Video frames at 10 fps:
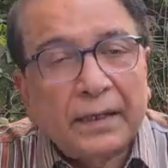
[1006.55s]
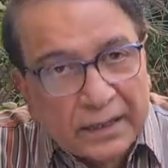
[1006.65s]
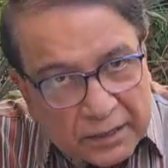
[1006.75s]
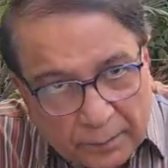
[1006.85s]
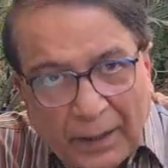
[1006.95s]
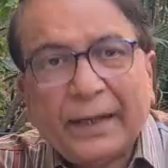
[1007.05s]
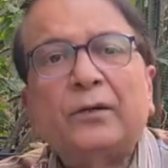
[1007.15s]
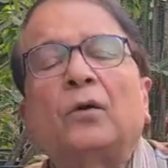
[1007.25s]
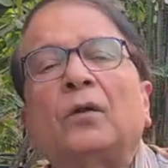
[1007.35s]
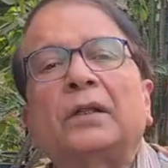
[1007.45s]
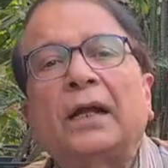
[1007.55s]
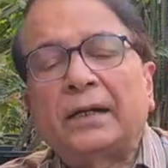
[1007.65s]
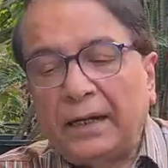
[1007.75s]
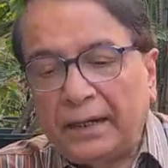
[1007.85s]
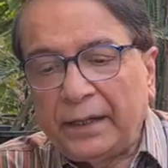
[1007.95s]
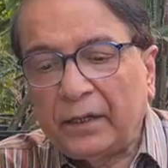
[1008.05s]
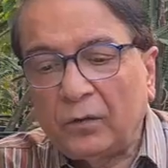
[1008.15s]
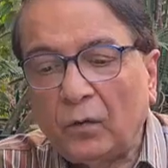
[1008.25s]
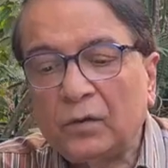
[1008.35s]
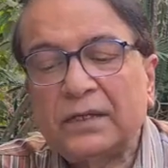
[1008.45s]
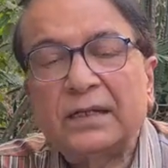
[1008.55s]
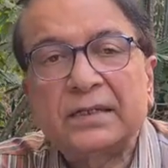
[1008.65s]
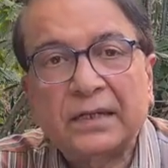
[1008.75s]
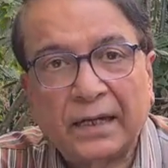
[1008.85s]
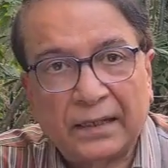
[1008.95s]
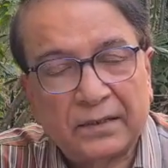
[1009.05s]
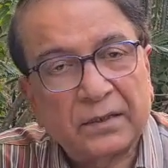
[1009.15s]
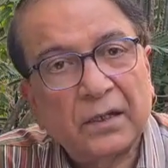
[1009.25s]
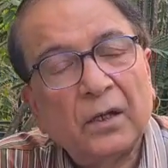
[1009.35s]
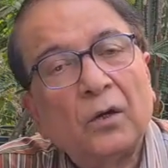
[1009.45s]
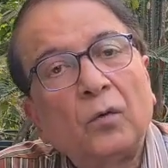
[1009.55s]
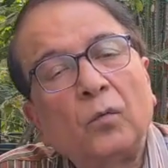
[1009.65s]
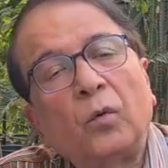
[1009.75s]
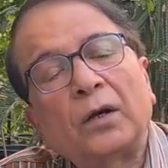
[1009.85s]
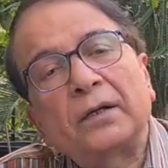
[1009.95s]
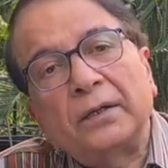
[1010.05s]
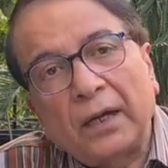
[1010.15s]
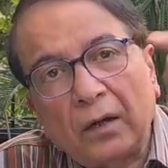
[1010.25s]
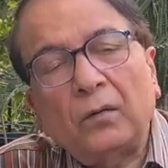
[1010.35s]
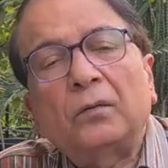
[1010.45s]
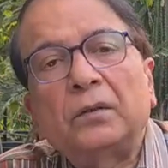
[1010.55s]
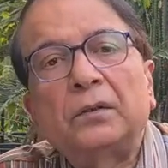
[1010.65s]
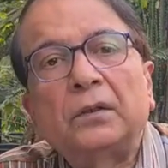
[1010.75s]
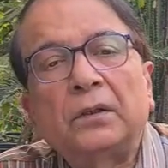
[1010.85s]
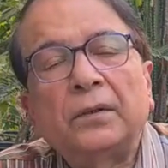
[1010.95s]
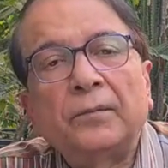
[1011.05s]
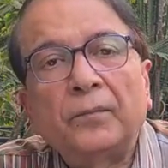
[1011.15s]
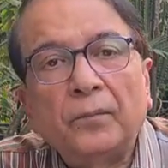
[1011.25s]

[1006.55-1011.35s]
Despite all that, India goes and signs what now the